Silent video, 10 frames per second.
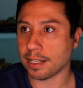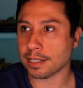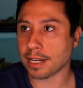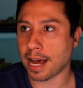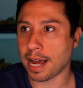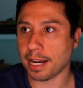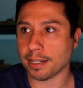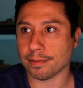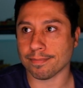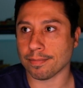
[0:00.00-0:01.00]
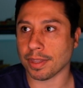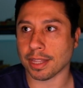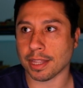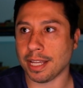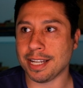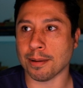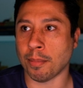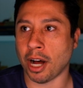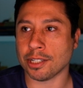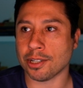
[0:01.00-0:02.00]
This guy, he's a
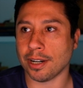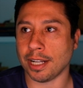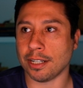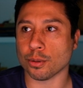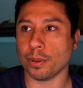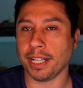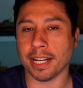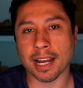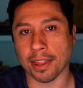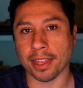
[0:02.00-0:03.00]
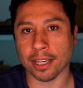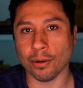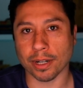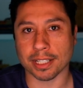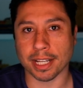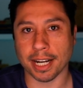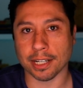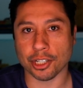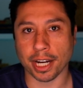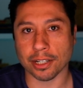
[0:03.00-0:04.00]
monster, and there's really nothing you can say
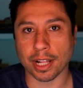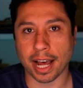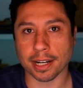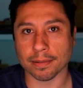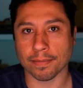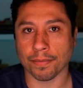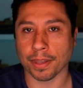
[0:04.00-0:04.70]
to change that.